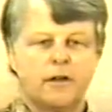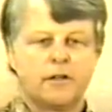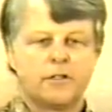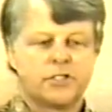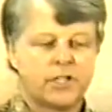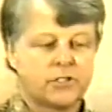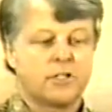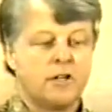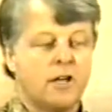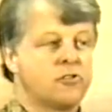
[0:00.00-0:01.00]
60
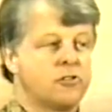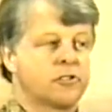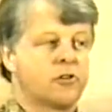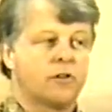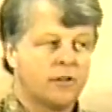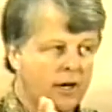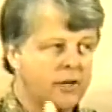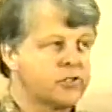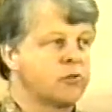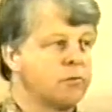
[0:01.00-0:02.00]
nations go to the high
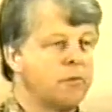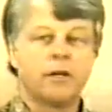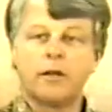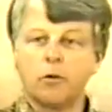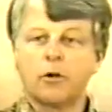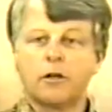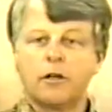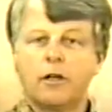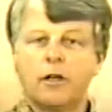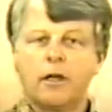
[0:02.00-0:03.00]
school in my neighborhood.
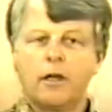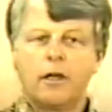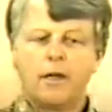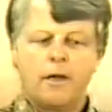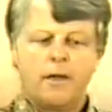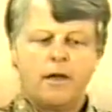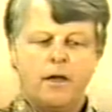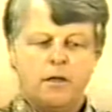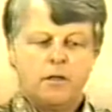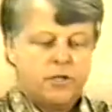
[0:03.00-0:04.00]

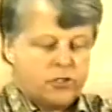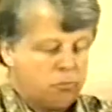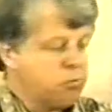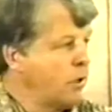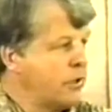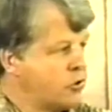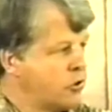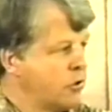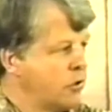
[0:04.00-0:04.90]
This will preach.